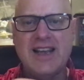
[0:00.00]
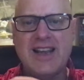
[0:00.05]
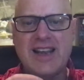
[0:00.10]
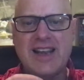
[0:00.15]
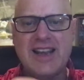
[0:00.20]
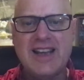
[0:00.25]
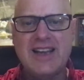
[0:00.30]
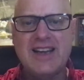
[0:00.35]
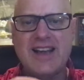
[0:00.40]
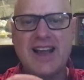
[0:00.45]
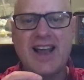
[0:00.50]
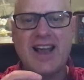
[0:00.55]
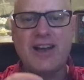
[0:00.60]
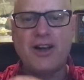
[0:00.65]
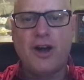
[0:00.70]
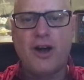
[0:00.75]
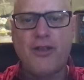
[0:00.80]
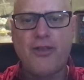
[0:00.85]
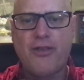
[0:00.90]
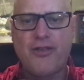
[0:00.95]
in an
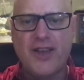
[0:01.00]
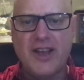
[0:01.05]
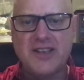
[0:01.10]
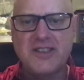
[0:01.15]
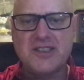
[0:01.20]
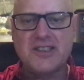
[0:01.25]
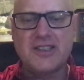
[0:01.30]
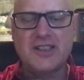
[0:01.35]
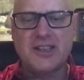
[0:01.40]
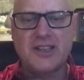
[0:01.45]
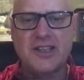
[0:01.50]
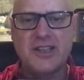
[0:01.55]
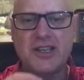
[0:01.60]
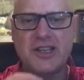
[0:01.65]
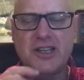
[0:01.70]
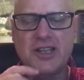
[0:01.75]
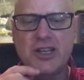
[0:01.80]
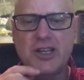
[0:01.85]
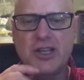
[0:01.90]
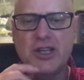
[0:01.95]

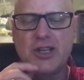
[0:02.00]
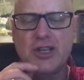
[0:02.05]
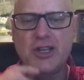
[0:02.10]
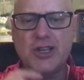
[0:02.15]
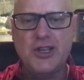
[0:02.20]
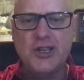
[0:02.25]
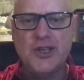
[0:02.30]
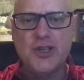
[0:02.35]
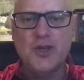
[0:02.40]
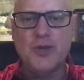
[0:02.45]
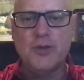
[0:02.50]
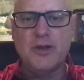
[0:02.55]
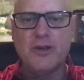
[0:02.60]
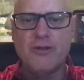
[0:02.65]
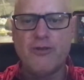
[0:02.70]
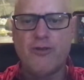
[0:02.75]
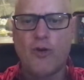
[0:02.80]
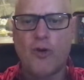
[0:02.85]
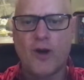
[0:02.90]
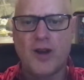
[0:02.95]
authentically human
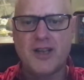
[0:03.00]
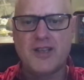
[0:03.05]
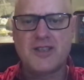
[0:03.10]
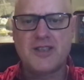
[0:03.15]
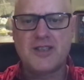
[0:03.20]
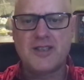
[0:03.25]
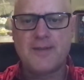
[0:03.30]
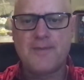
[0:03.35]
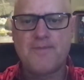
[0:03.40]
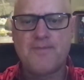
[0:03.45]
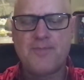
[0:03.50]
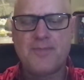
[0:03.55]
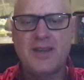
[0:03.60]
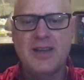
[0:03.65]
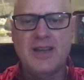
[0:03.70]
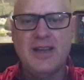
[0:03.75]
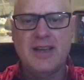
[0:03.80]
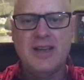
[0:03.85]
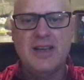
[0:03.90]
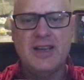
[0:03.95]
voice.
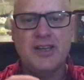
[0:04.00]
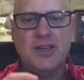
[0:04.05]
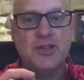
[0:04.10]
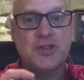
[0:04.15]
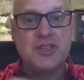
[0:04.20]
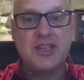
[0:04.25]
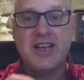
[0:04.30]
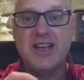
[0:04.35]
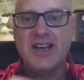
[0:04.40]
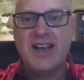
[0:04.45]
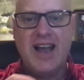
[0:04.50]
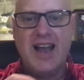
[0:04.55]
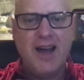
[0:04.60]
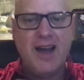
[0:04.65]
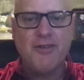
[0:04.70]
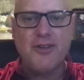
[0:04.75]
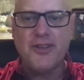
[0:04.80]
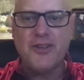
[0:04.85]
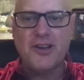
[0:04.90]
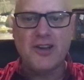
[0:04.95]
You see, in
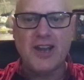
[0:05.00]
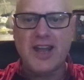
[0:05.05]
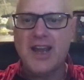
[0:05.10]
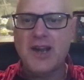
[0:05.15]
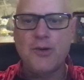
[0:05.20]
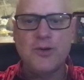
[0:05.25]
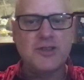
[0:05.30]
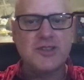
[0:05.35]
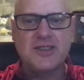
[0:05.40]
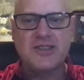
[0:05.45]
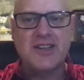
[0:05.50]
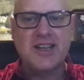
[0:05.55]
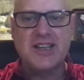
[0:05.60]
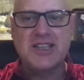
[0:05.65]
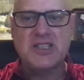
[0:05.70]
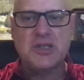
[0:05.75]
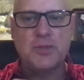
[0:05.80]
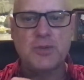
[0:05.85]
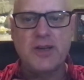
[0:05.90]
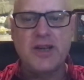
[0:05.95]
heaven, the language that they
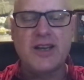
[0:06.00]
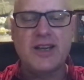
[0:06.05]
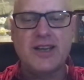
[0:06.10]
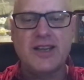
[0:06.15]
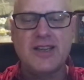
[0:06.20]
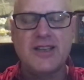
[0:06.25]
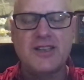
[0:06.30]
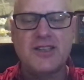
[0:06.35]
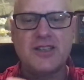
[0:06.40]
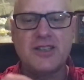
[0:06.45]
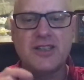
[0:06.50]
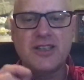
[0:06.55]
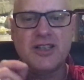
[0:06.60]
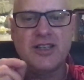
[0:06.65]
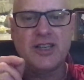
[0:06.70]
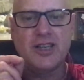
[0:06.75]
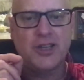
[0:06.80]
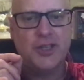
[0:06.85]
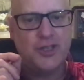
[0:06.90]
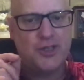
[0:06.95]
speak is
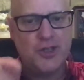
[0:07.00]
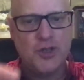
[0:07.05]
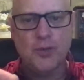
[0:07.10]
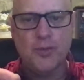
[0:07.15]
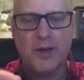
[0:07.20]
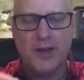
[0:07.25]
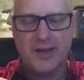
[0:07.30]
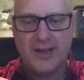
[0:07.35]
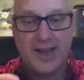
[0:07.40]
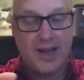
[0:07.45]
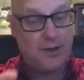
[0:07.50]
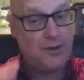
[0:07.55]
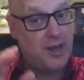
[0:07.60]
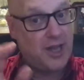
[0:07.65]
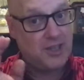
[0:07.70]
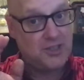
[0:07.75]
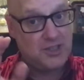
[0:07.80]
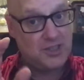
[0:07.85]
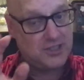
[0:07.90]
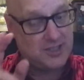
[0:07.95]
human. Now,
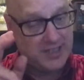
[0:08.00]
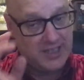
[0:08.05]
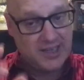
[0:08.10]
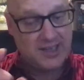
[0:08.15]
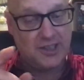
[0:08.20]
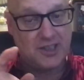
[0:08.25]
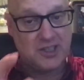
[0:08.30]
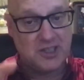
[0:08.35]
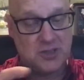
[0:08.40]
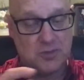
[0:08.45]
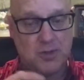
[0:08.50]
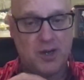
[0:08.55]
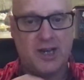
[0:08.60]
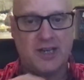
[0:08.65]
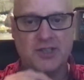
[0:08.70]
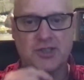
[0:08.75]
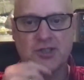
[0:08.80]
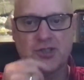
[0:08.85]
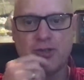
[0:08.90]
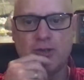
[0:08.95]
not just English,
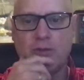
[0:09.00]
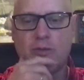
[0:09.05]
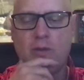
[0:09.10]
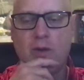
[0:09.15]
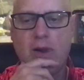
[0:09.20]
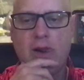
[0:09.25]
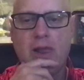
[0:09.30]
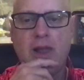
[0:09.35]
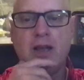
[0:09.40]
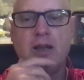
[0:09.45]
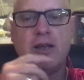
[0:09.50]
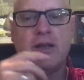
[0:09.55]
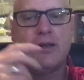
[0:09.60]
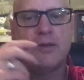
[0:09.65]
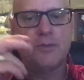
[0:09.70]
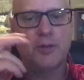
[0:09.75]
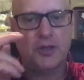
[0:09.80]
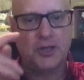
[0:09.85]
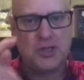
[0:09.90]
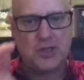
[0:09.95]
mind you,
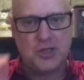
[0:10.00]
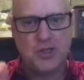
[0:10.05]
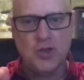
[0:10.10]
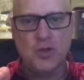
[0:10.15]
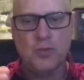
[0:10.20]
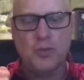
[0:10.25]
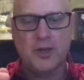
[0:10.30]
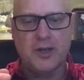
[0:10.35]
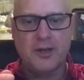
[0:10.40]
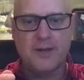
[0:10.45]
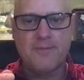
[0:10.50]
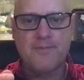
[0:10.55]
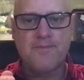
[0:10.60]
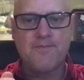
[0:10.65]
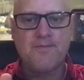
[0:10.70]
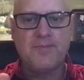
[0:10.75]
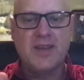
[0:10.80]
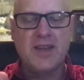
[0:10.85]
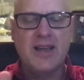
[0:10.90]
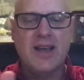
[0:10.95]
but human.
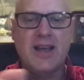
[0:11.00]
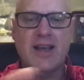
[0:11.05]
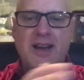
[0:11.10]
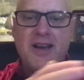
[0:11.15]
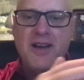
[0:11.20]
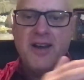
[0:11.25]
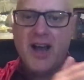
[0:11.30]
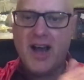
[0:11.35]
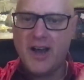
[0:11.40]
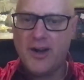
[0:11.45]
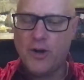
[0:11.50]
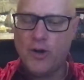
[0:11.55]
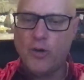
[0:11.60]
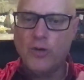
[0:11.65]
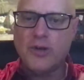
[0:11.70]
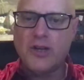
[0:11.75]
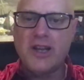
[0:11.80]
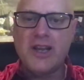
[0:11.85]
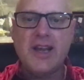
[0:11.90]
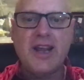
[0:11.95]
Not
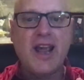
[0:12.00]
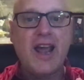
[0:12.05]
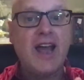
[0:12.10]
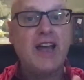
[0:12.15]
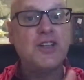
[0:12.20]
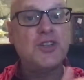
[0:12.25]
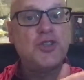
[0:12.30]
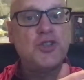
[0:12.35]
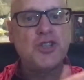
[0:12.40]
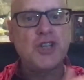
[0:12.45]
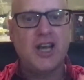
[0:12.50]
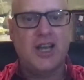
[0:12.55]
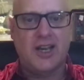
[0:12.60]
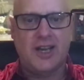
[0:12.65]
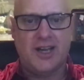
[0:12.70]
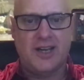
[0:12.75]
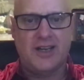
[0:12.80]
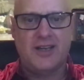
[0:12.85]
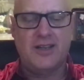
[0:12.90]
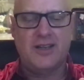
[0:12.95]
only
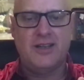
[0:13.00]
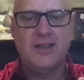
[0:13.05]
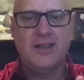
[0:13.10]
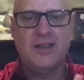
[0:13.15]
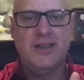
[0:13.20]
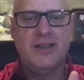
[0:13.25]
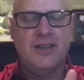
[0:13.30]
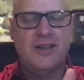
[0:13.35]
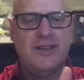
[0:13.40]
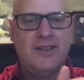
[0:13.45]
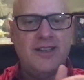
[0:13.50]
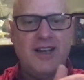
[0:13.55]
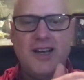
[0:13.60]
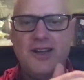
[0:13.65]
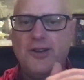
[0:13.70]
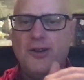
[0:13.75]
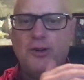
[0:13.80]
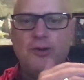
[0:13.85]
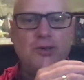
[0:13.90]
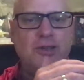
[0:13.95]
angelic,
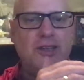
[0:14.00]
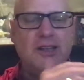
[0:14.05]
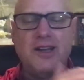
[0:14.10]
not only